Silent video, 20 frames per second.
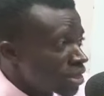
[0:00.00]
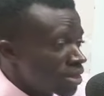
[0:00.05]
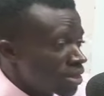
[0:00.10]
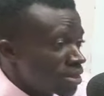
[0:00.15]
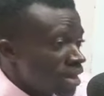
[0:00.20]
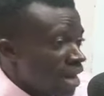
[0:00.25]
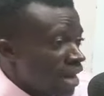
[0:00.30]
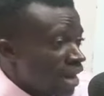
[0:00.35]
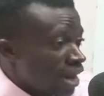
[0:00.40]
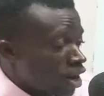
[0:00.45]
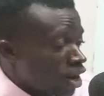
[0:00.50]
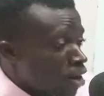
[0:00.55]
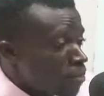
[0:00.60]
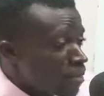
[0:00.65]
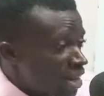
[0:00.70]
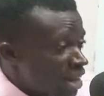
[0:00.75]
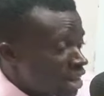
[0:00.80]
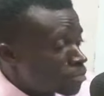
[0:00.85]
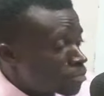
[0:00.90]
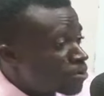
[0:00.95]
The
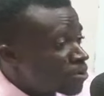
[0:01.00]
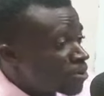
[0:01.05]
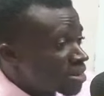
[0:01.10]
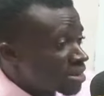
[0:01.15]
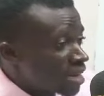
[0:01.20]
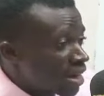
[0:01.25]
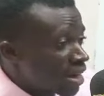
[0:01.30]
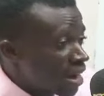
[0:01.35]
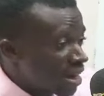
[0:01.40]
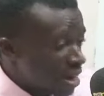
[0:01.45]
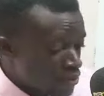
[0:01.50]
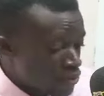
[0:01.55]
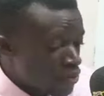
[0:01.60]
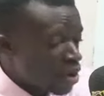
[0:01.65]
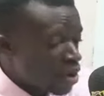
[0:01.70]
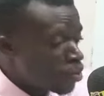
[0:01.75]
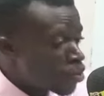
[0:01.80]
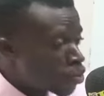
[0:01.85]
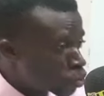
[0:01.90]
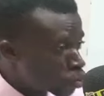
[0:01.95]
economic experience I Ghana
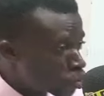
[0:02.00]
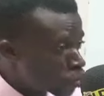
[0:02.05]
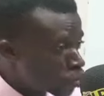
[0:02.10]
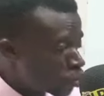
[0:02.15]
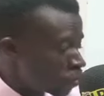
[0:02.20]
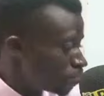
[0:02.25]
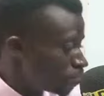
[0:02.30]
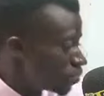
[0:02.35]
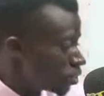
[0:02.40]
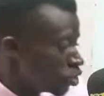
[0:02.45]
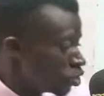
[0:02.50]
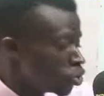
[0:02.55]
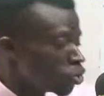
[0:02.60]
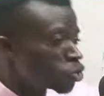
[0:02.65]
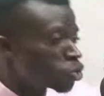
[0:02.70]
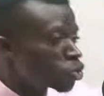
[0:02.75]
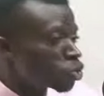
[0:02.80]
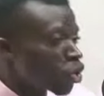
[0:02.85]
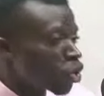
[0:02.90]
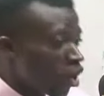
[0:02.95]
for a go through. You
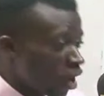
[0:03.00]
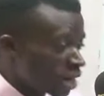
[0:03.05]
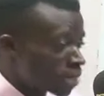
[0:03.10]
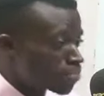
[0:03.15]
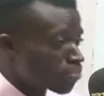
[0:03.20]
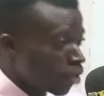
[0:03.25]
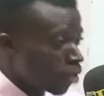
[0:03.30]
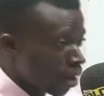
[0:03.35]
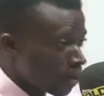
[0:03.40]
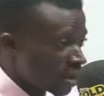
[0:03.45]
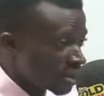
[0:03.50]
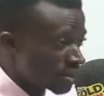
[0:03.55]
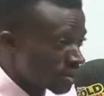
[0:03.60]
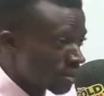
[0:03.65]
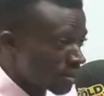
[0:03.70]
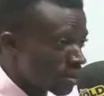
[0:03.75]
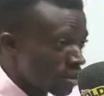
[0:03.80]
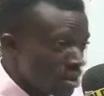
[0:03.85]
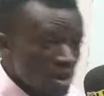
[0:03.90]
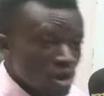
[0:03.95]
to know unemployment.